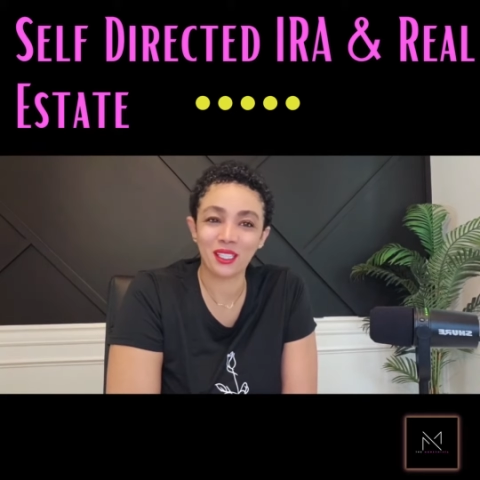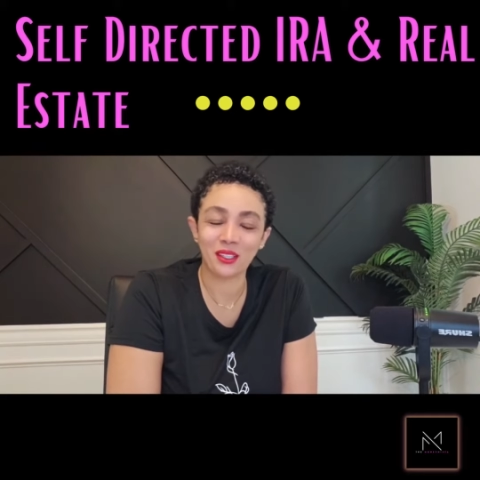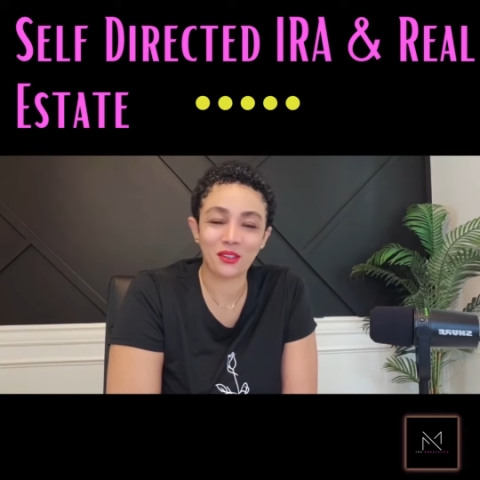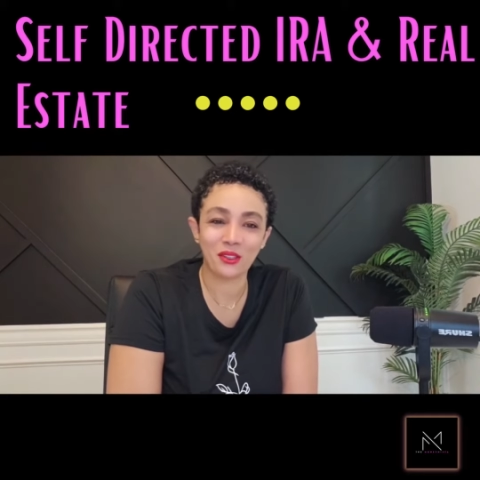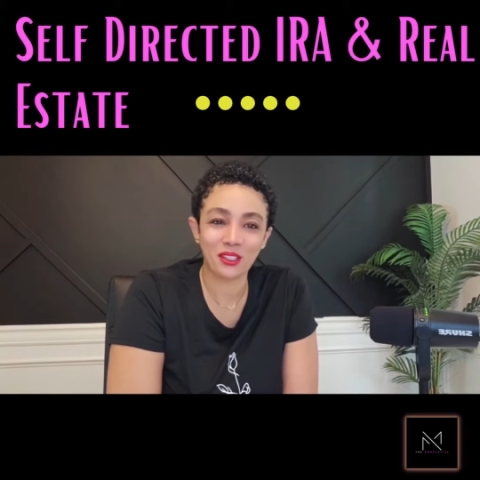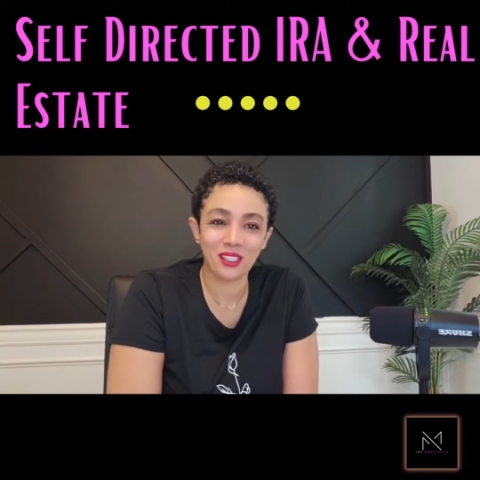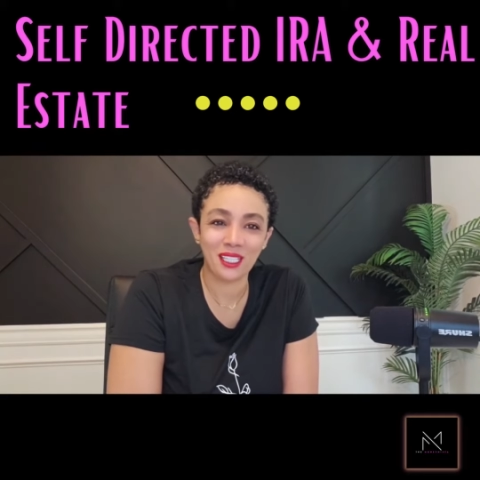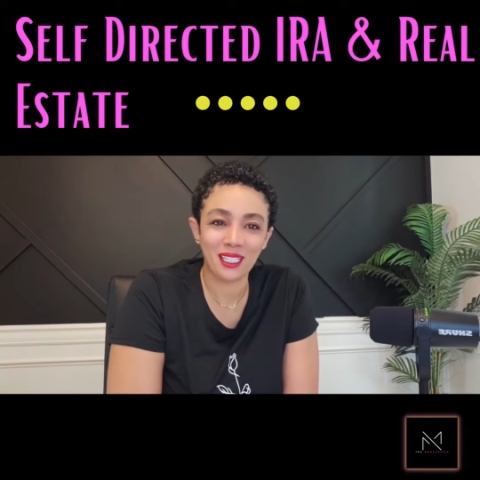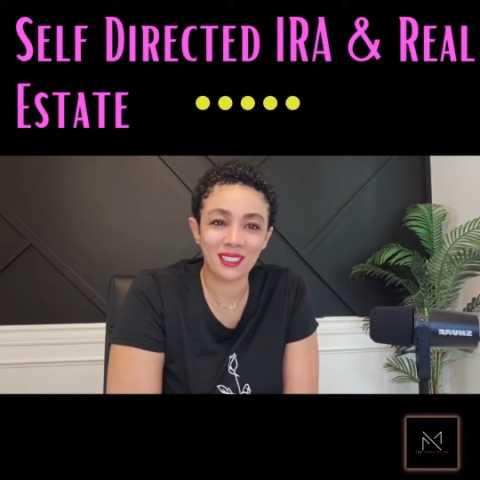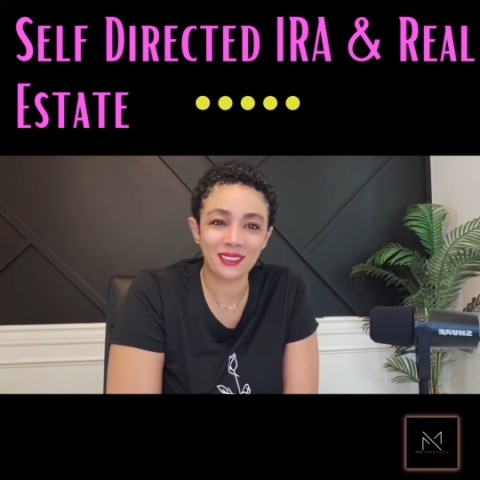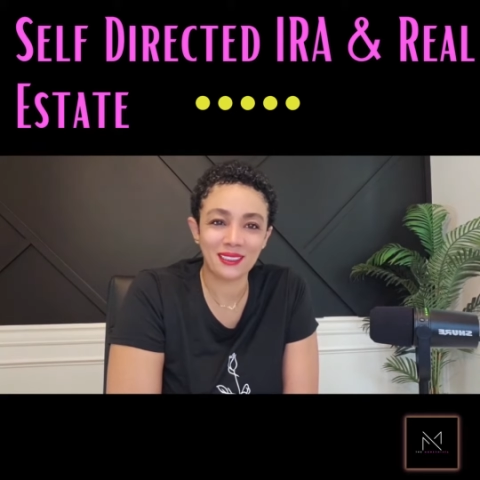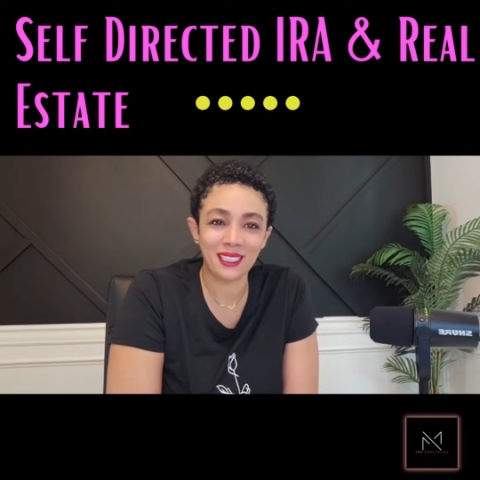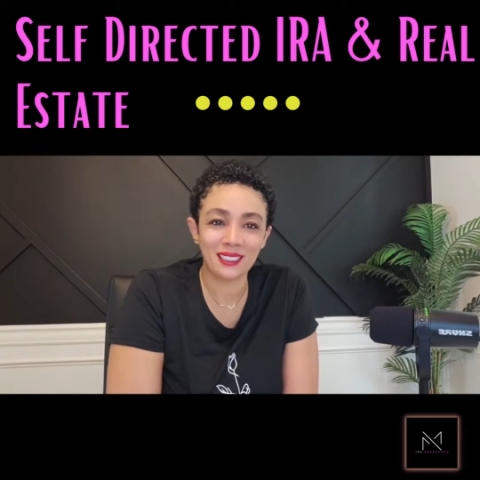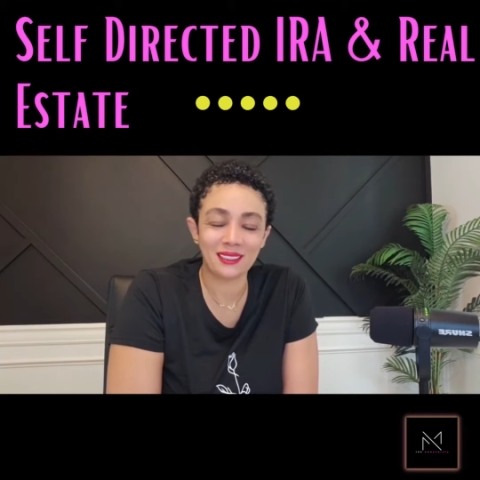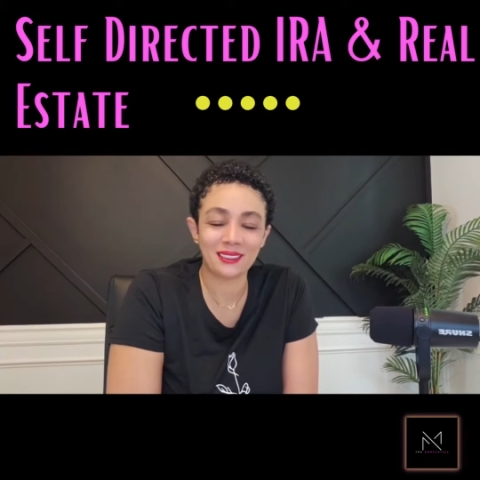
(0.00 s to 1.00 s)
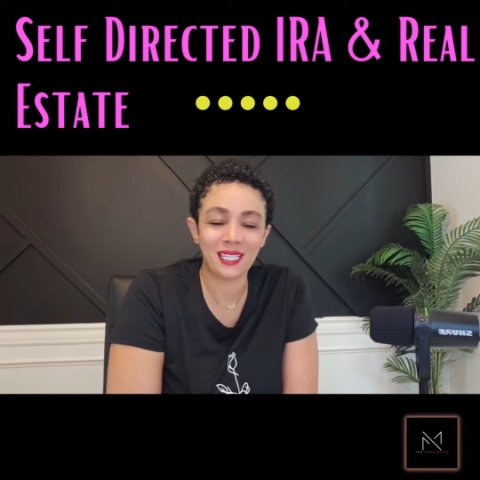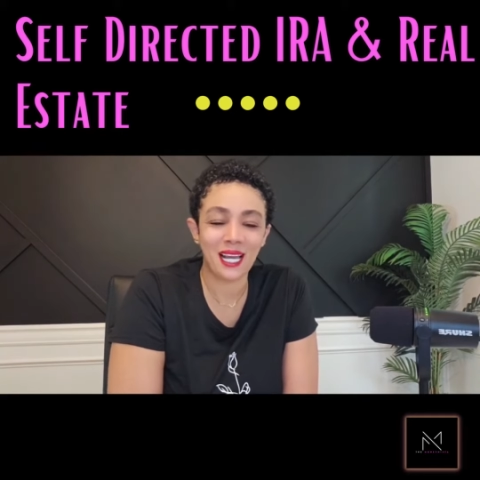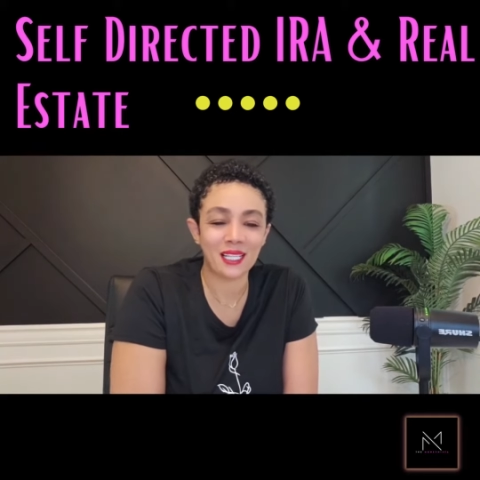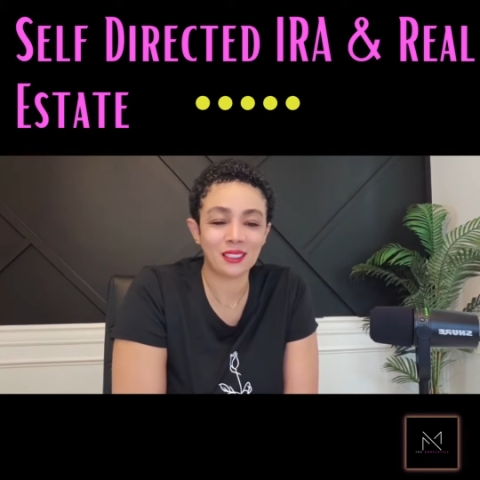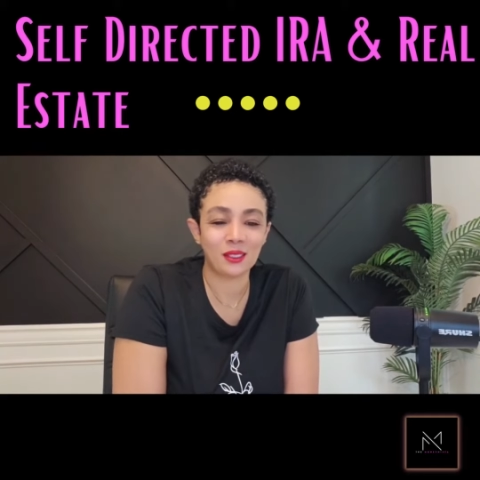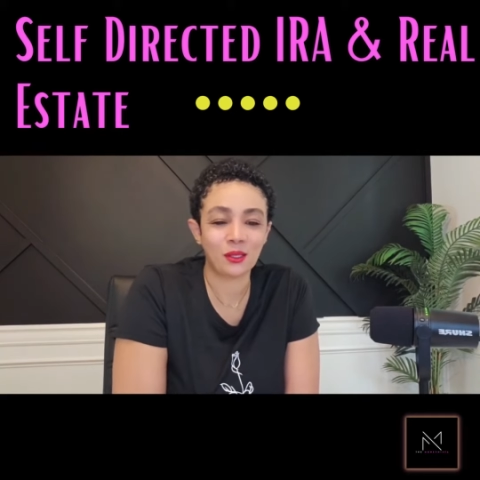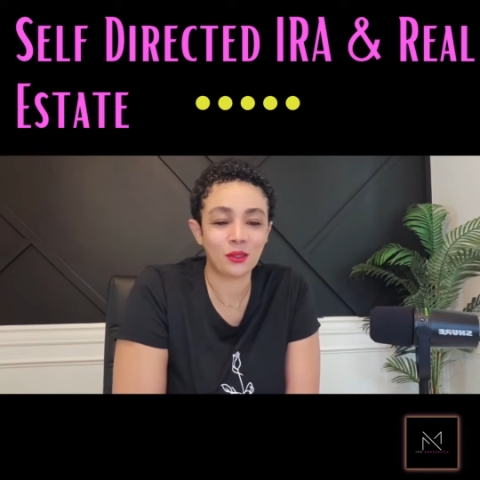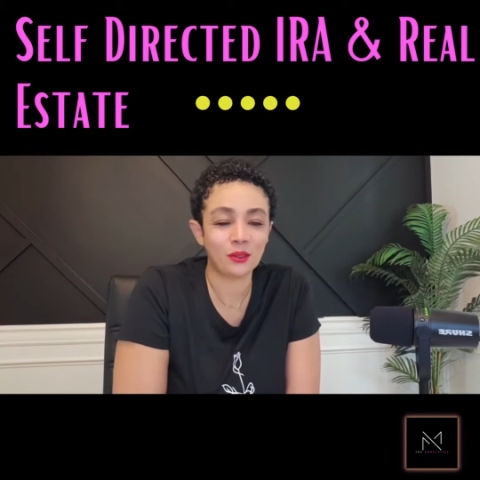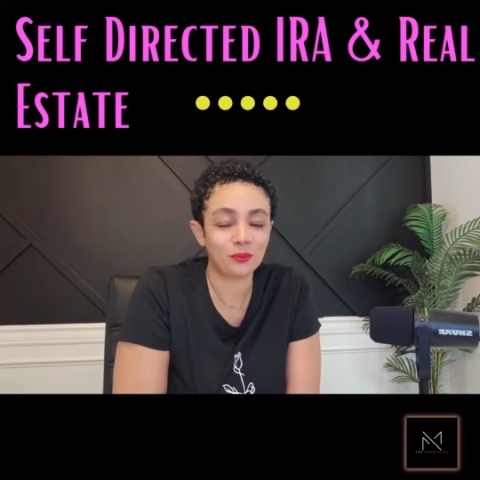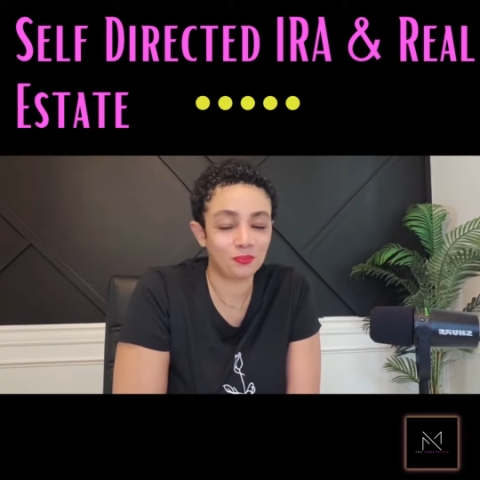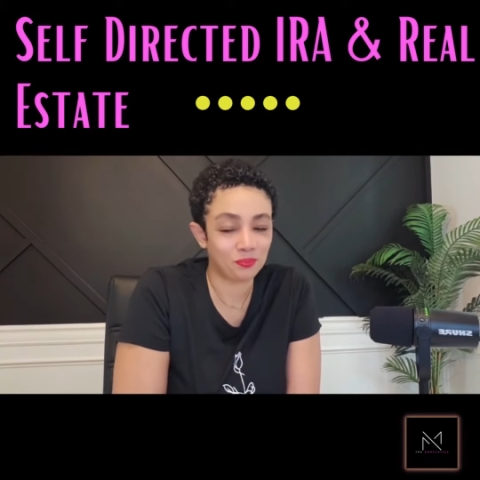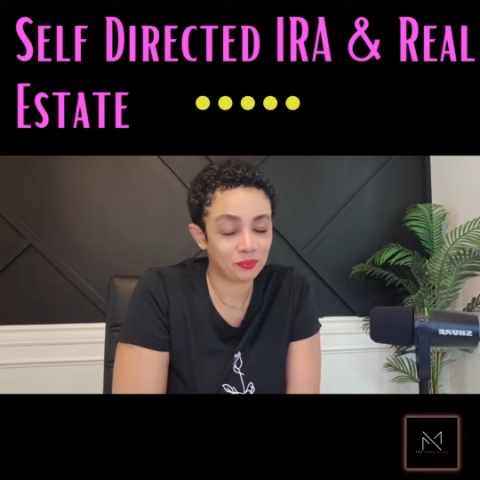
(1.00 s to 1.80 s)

through the United States Tax Code.